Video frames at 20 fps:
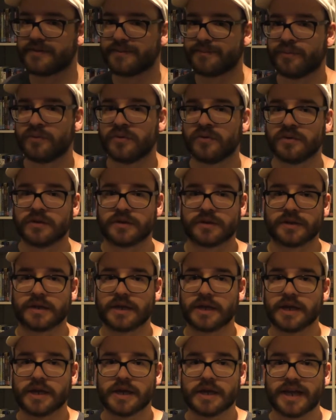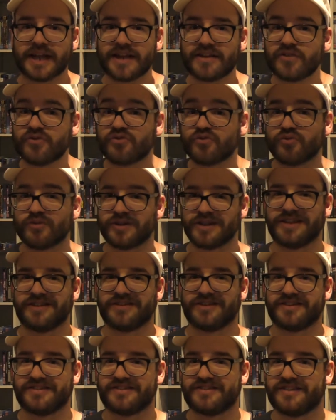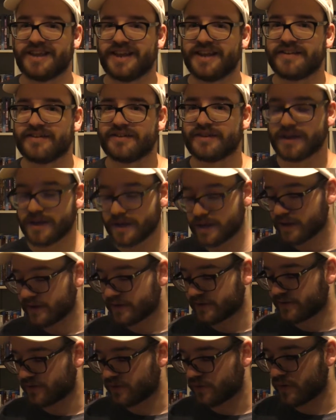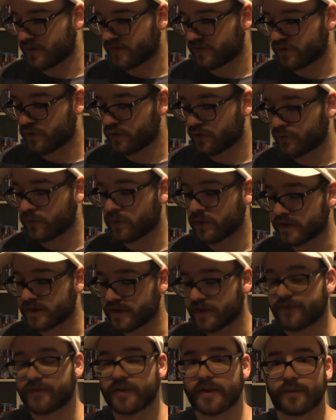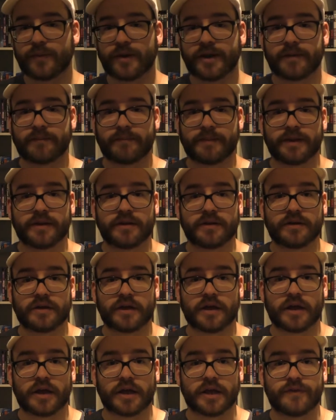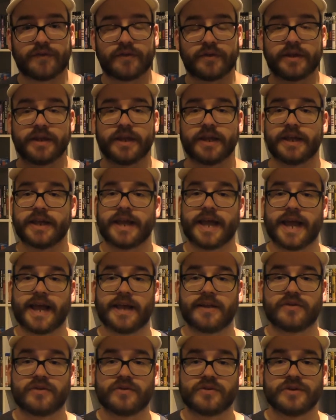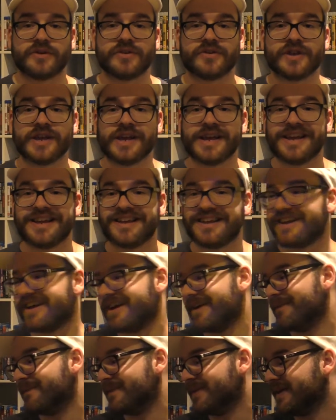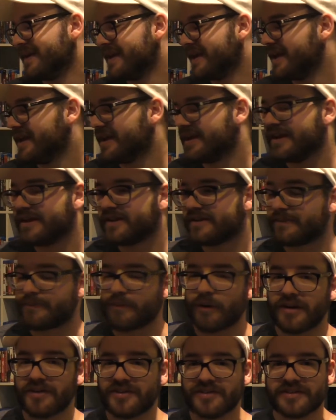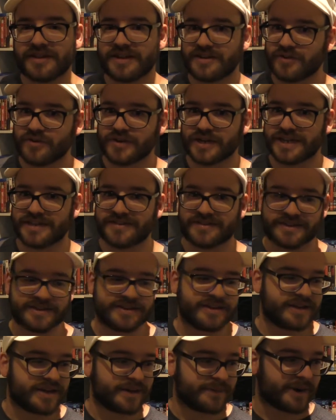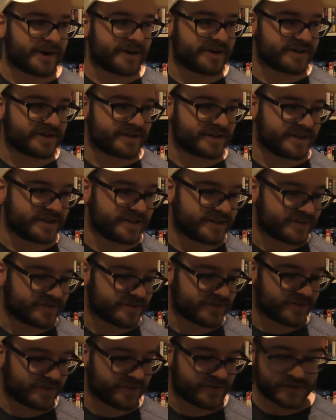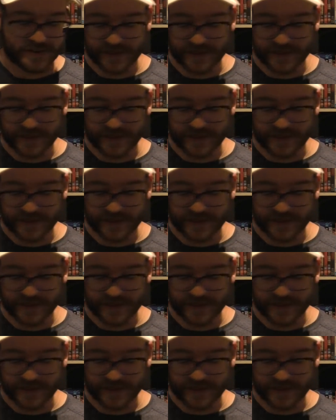the booklet. It's a really nice set. So, as an overall, I definitely recommend it, if you can get your hands on it. Surprisingly not easy, apparently. So